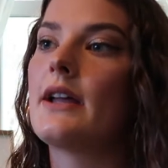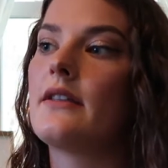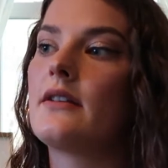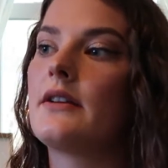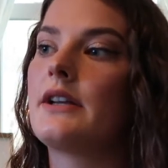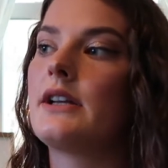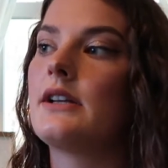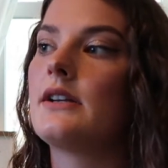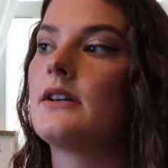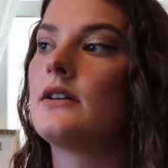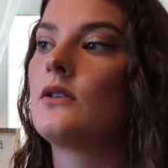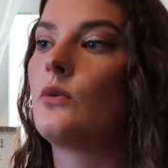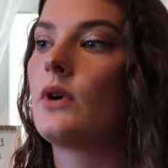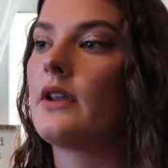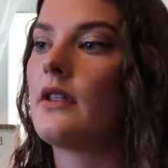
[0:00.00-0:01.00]
they're
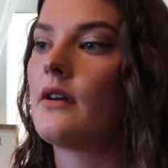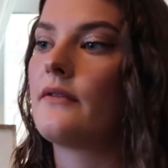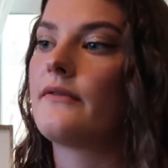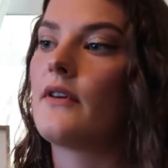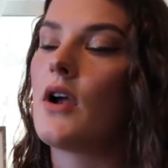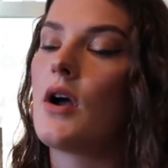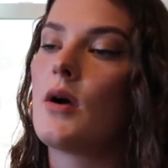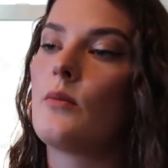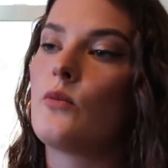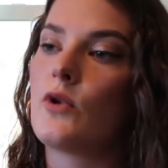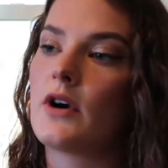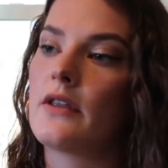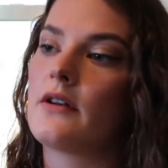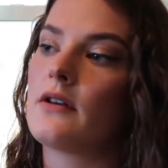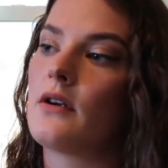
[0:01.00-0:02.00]
here, where they're from,
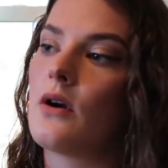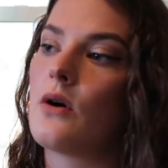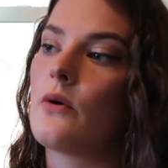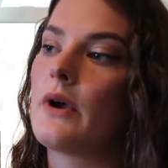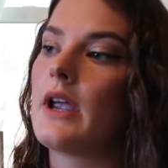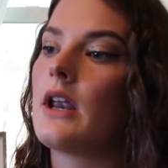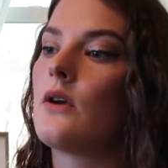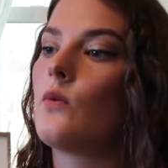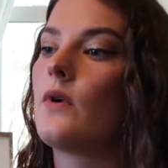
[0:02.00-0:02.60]
where they're going,